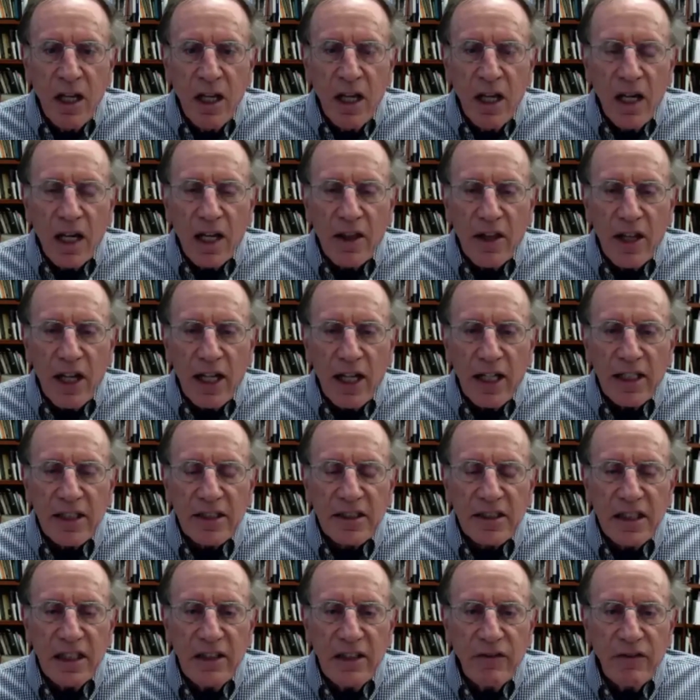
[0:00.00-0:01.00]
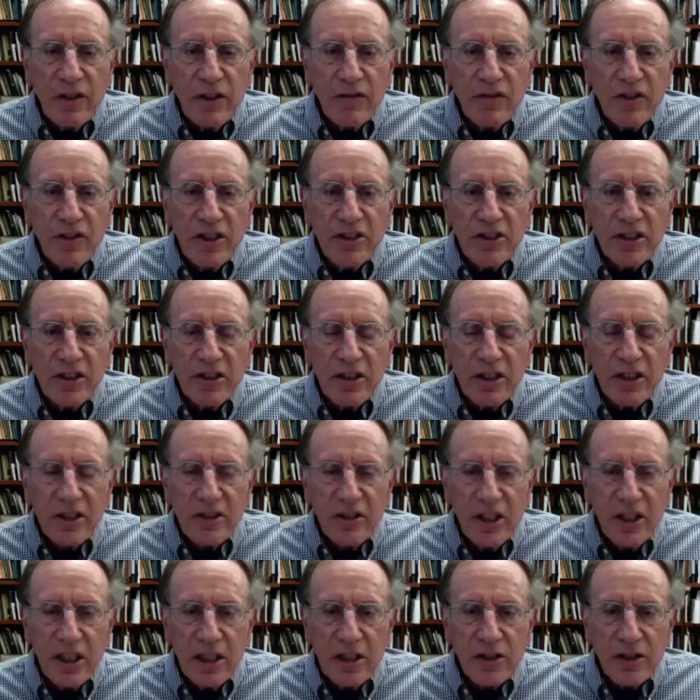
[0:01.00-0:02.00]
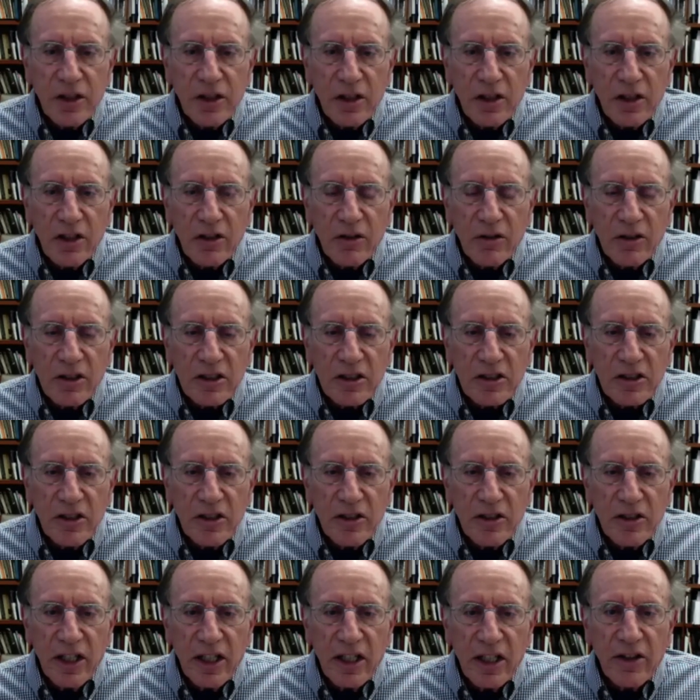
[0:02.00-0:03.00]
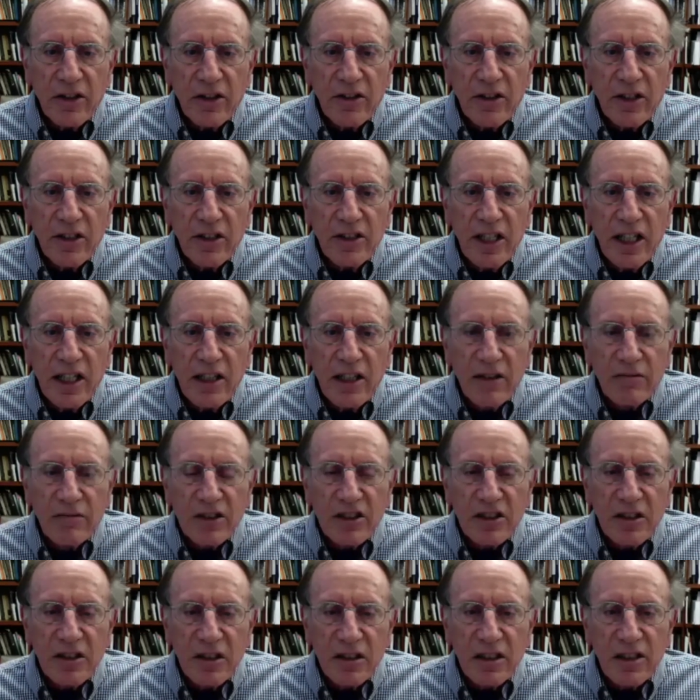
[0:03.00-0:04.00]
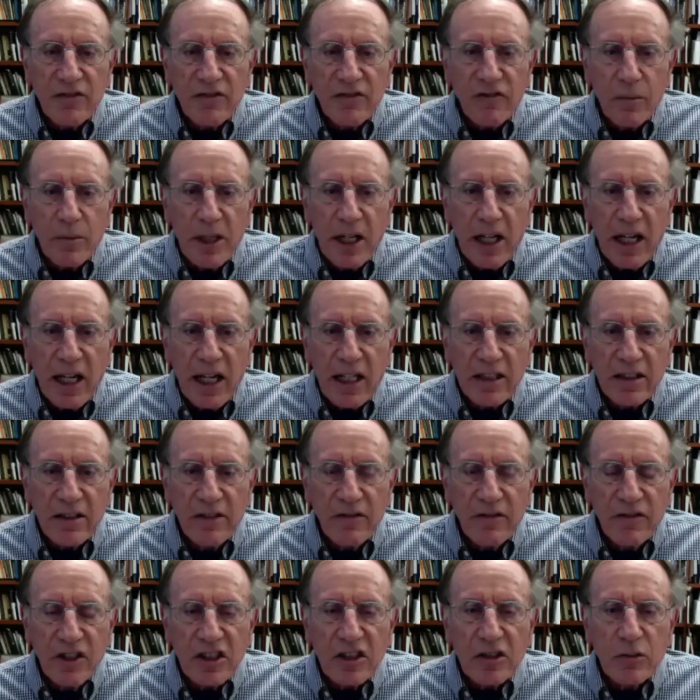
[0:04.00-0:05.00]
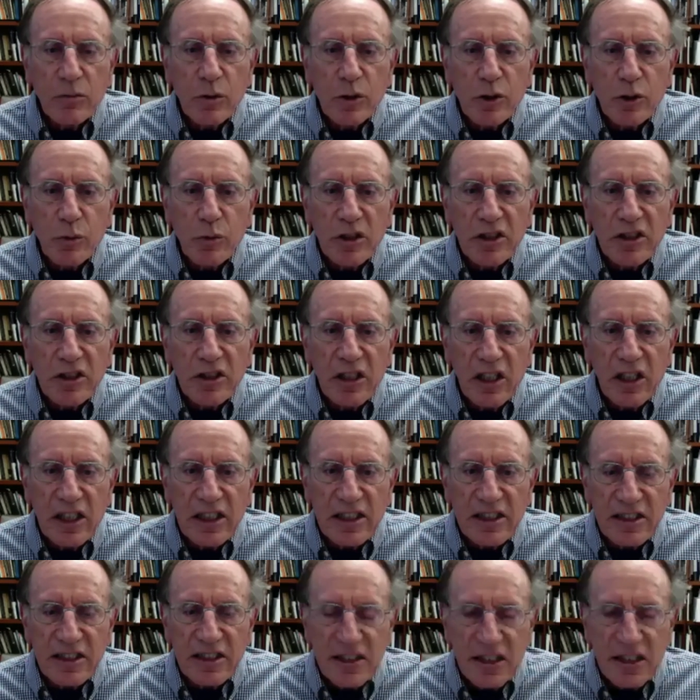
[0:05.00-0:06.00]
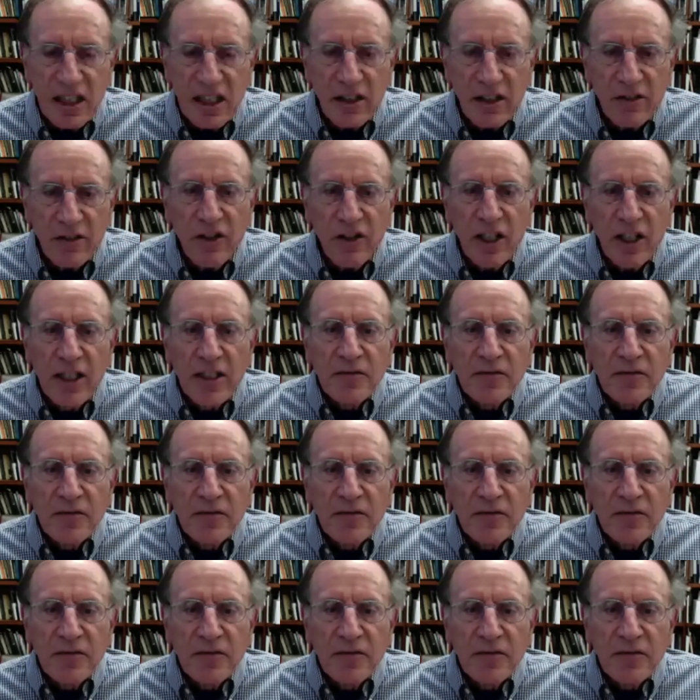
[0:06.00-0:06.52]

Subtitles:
And that is, even if he didn't intentionally cause the death resulted from an act of his which was itself